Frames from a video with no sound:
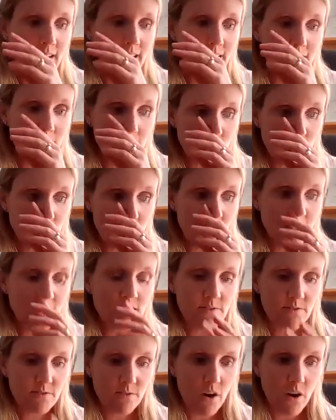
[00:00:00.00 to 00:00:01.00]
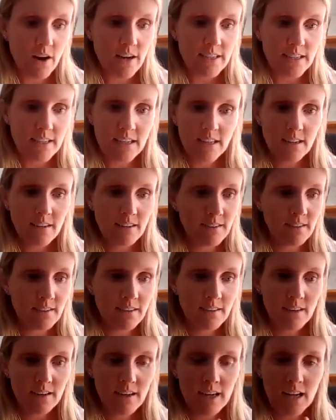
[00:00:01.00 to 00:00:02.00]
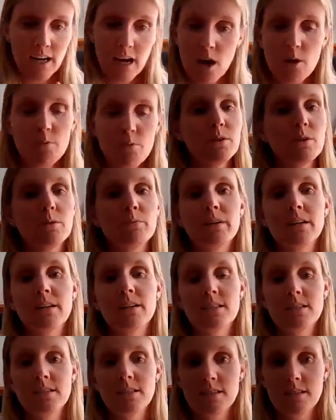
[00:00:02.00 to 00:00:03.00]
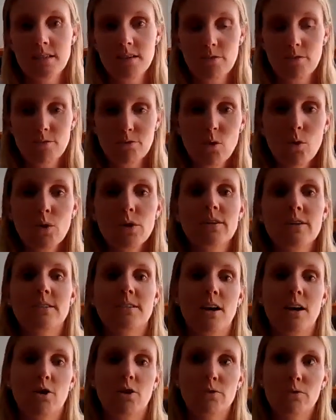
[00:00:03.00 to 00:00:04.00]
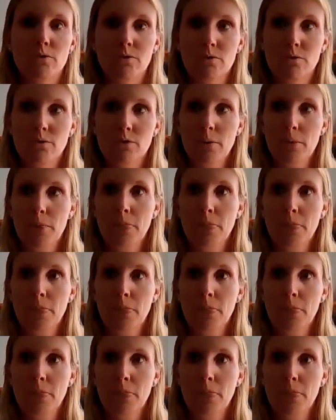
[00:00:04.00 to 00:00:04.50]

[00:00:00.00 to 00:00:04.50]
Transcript: It's just finding a couple of minutes for yourself